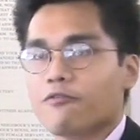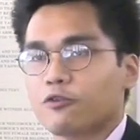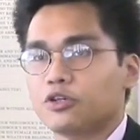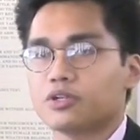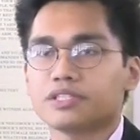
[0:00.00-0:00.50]

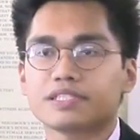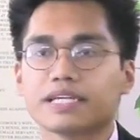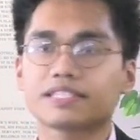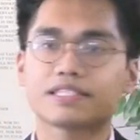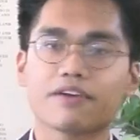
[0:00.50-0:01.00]
for
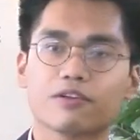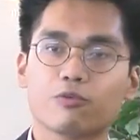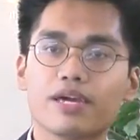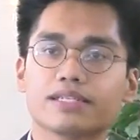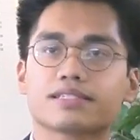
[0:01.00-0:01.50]
6-7
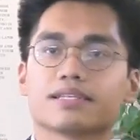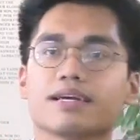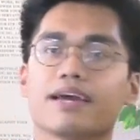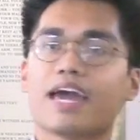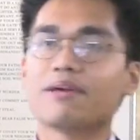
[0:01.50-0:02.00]
weeks,
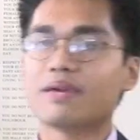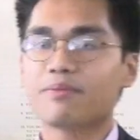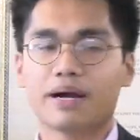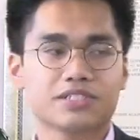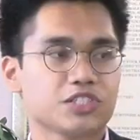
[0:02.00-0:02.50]
and me and
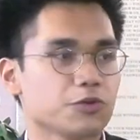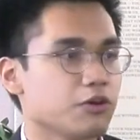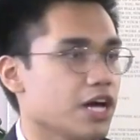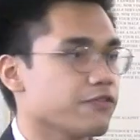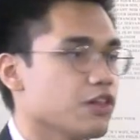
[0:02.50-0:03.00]
my sister were
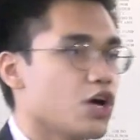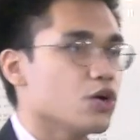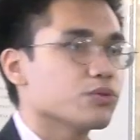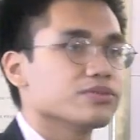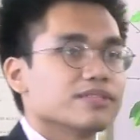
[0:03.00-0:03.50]
left
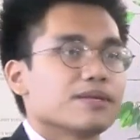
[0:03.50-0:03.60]
alone.